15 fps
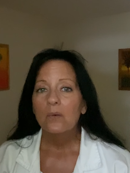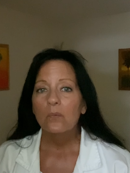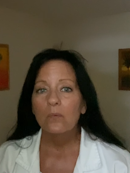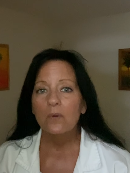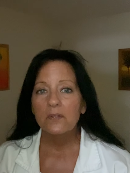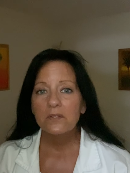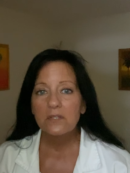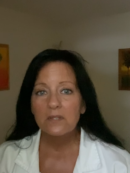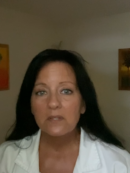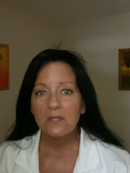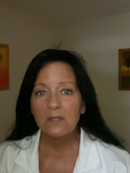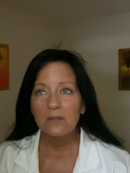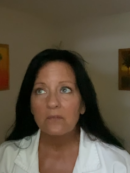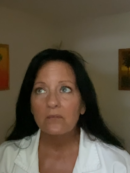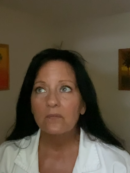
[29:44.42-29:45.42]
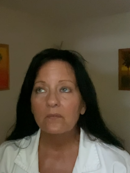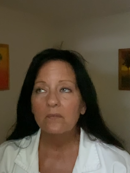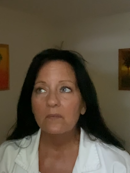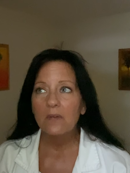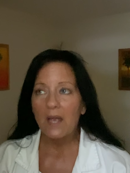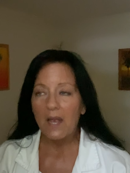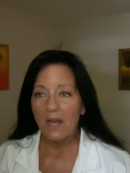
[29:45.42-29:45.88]
Once the
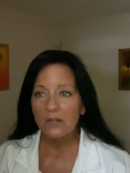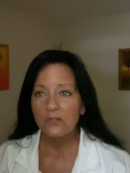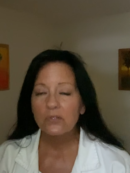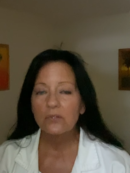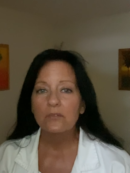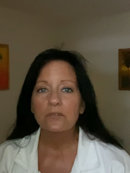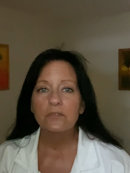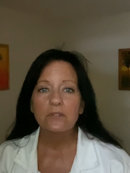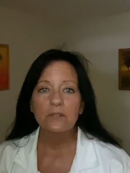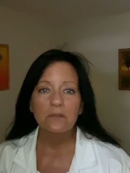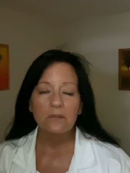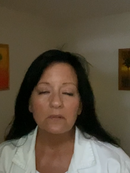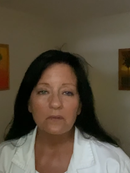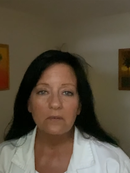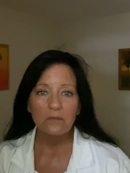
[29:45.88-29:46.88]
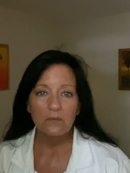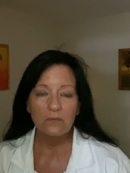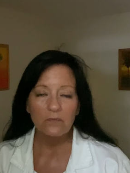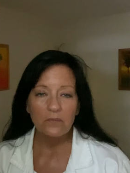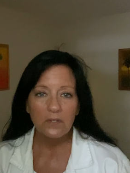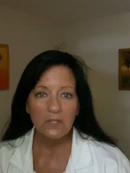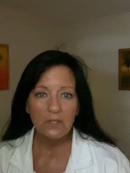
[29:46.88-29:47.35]
actors
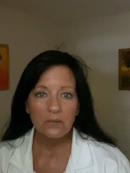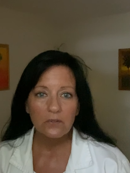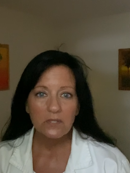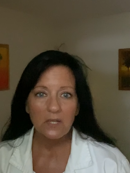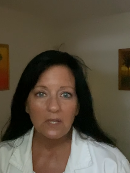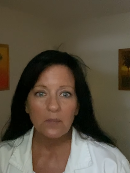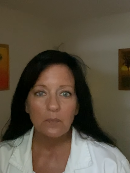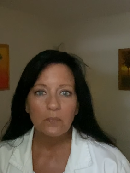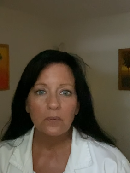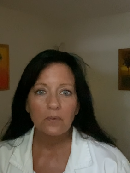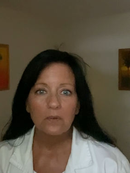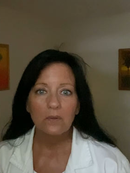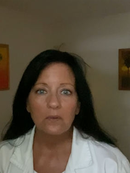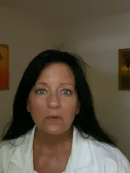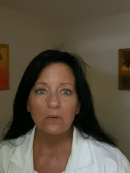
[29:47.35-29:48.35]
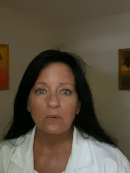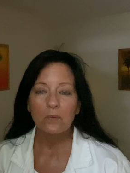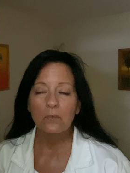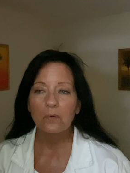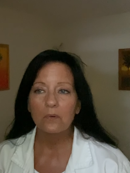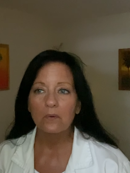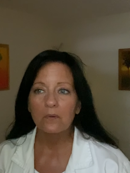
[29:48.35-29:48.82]
videotape
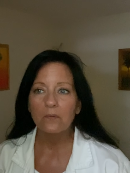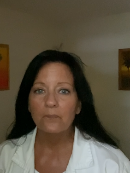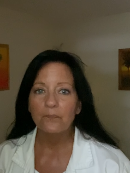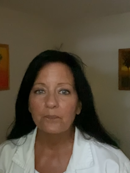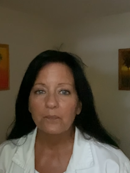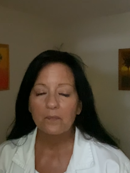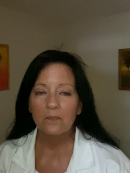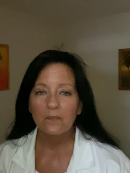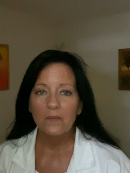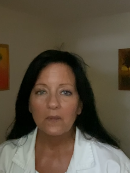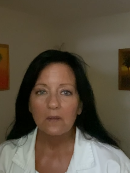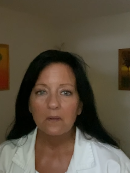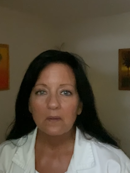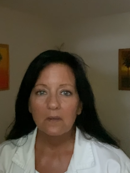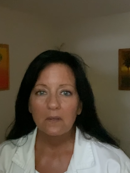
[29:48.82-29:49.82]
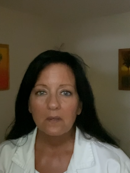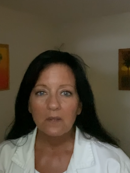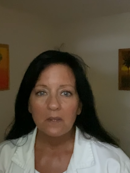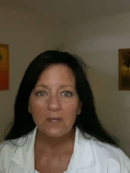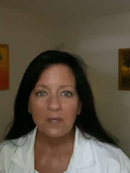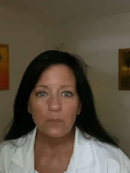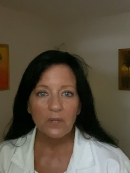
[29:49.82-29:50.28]
or
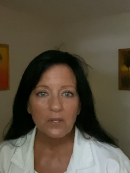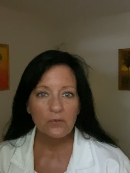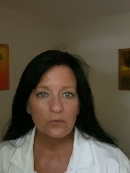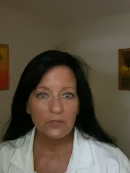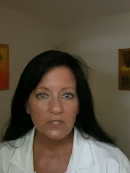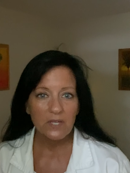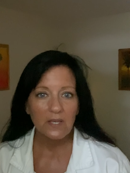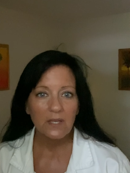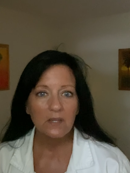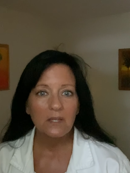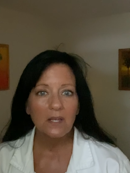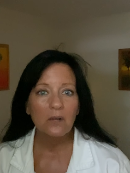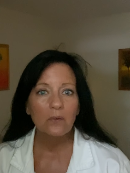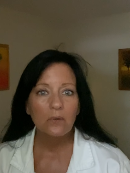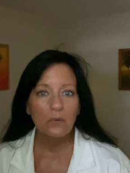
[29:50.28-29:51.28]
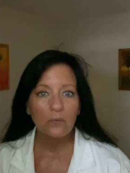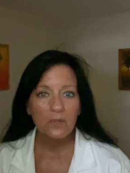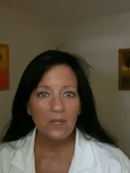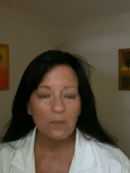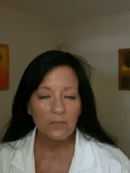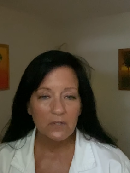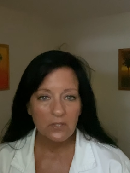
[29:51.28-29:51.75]
get pictures taken, they don't own
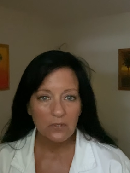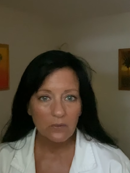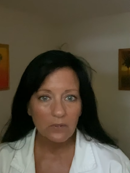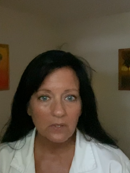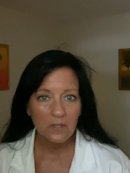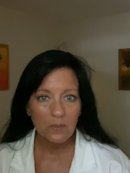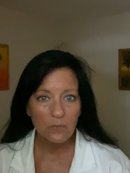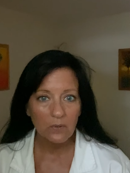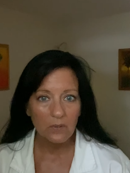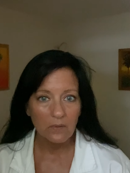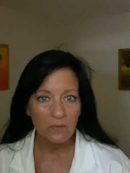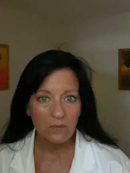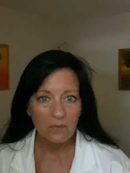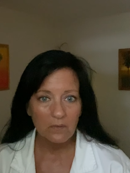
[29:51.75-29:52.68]
that material anymore.